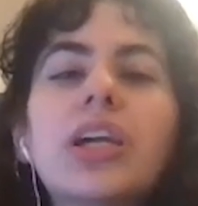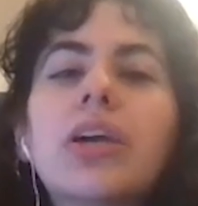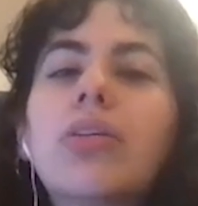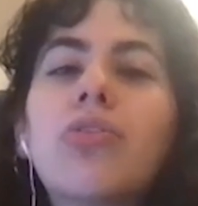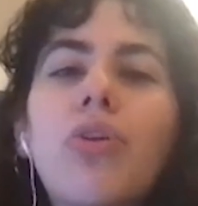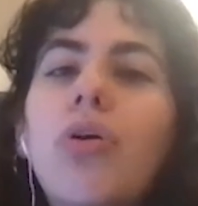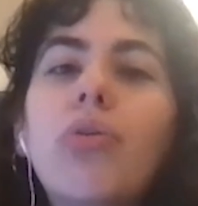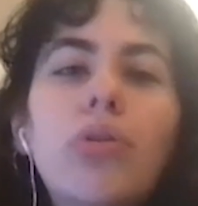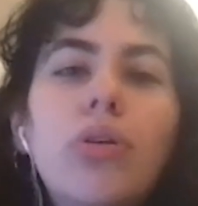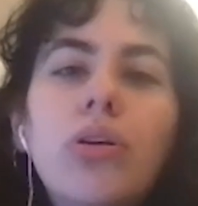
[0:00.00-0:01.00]
it
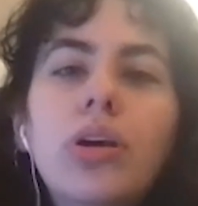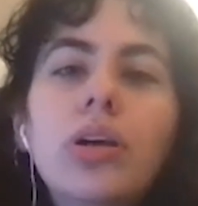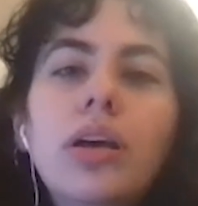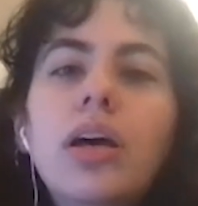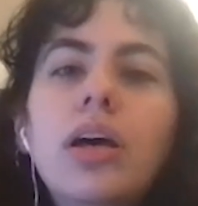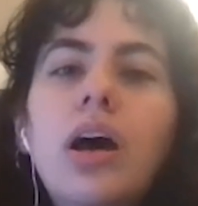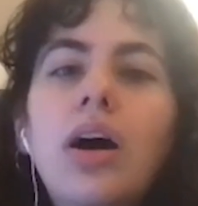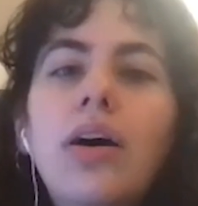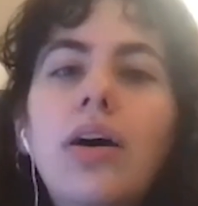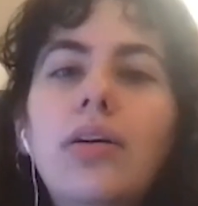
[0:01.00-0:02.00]
grow.
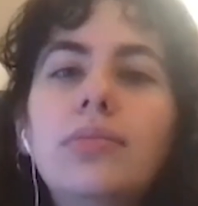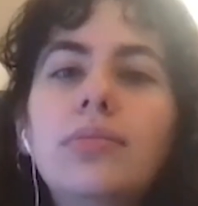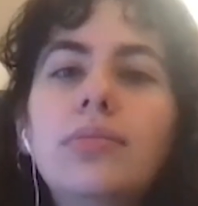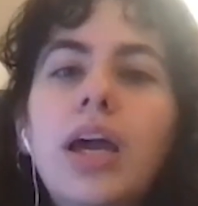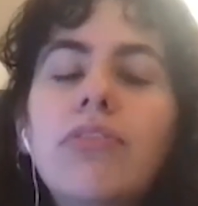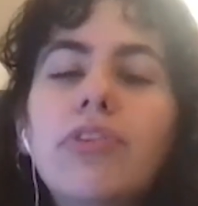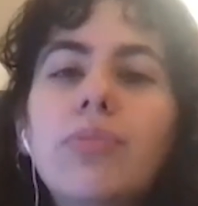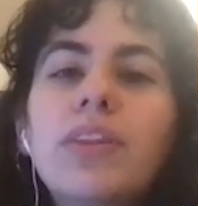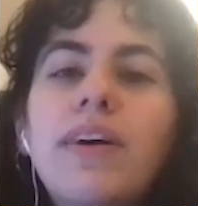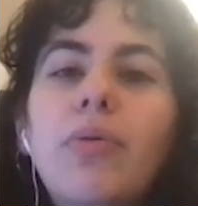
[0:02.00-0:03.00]
And for
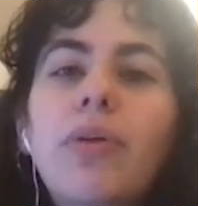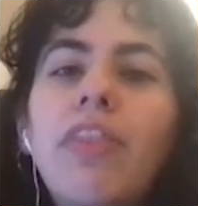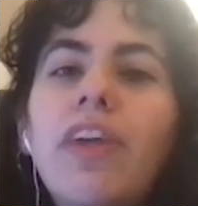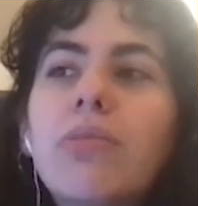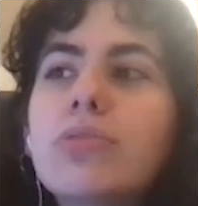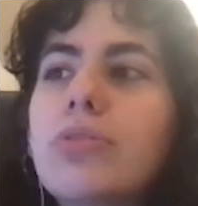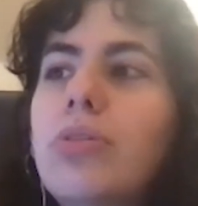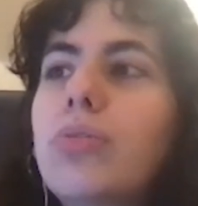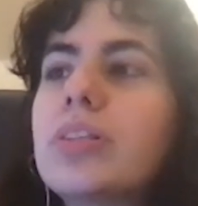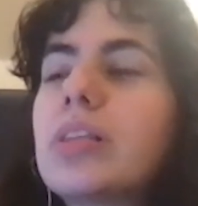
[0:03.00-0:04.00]
me, that one thing was
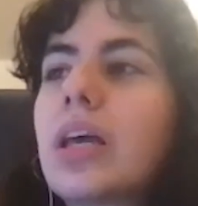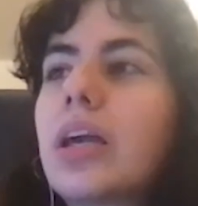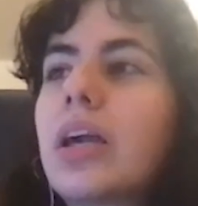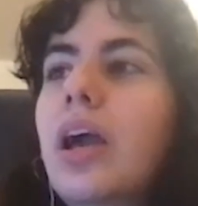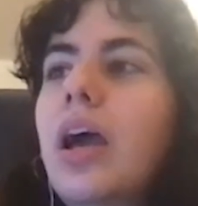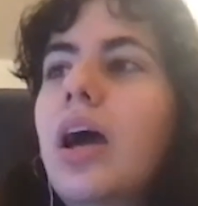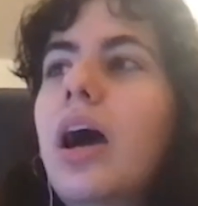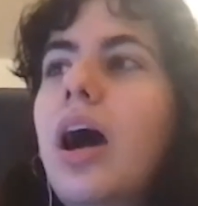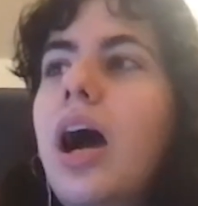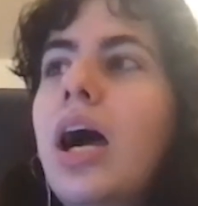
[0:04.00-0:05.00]
always like,
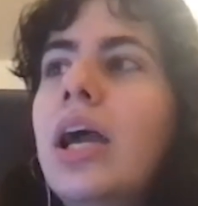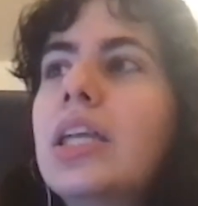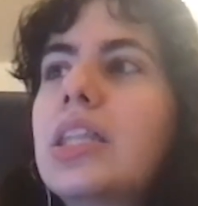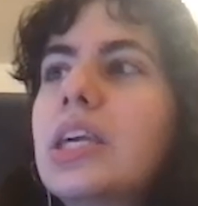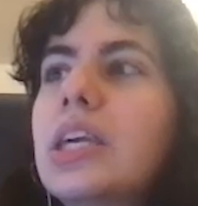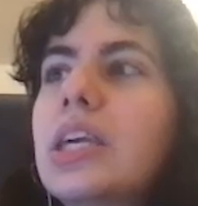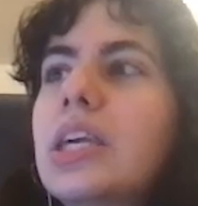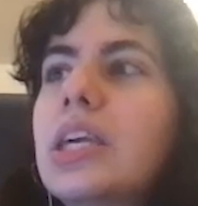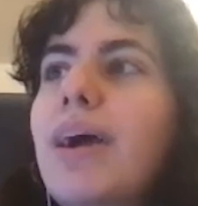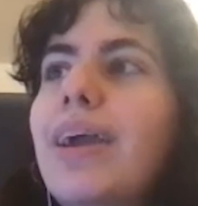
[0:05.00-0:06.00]
I think for
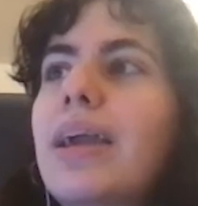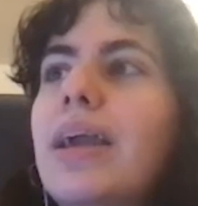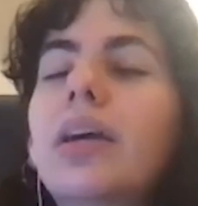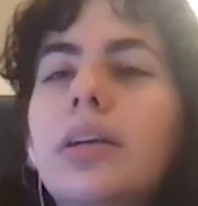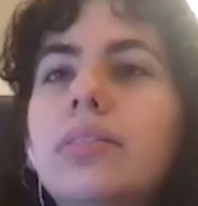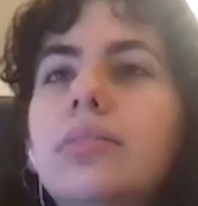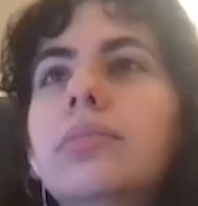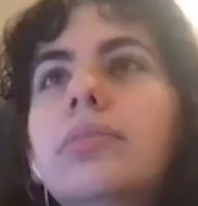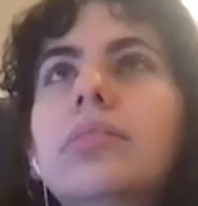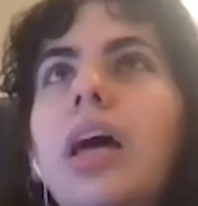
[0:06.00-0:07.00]
me, my
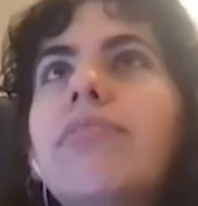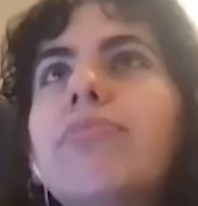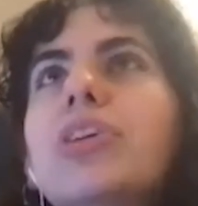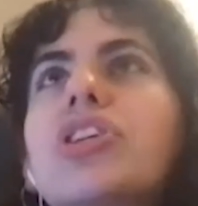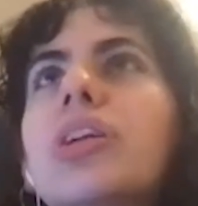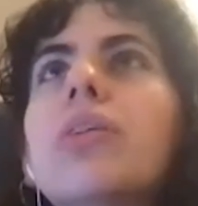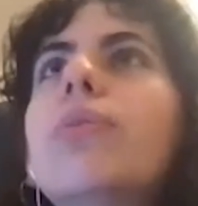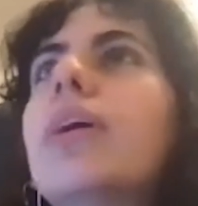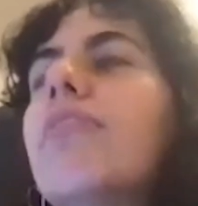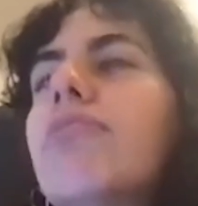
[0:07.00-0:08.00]
life mission or
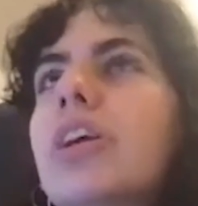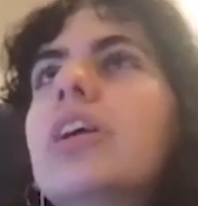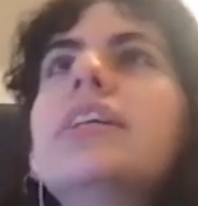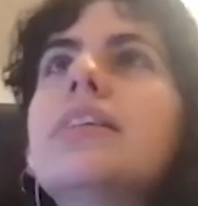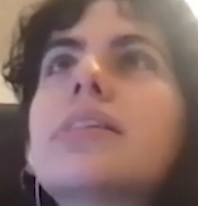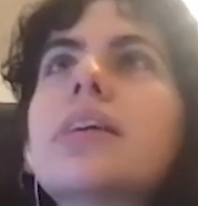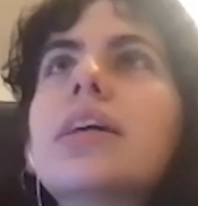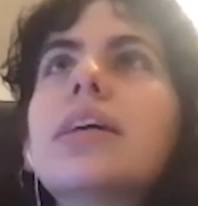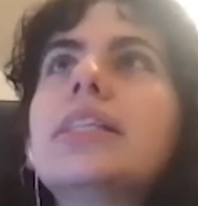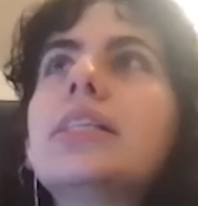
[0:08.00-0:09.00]
whatever is
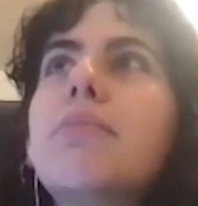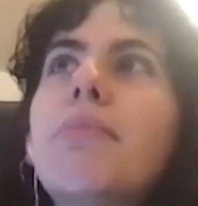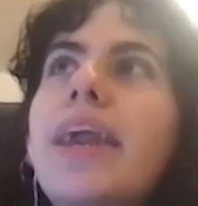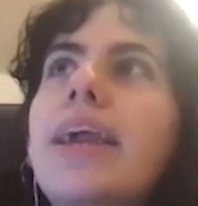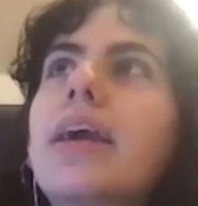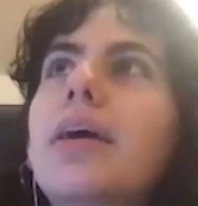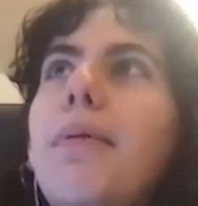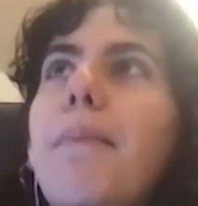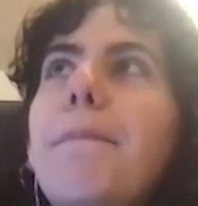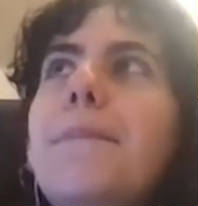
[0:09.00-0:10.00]
to make
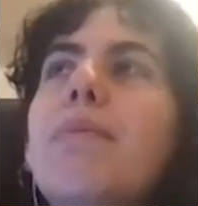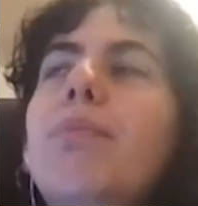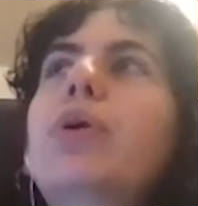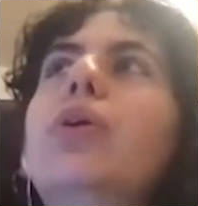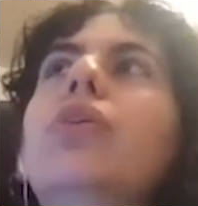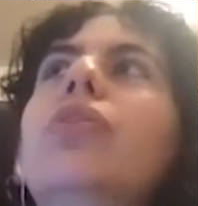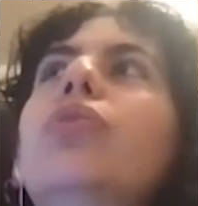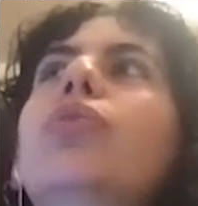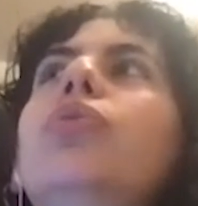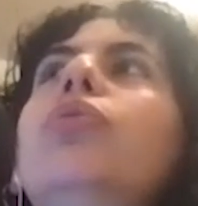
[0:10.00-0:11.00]
people
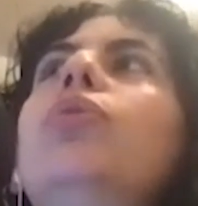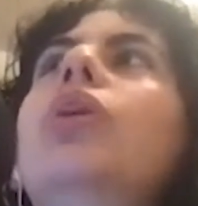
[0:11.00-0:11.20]
who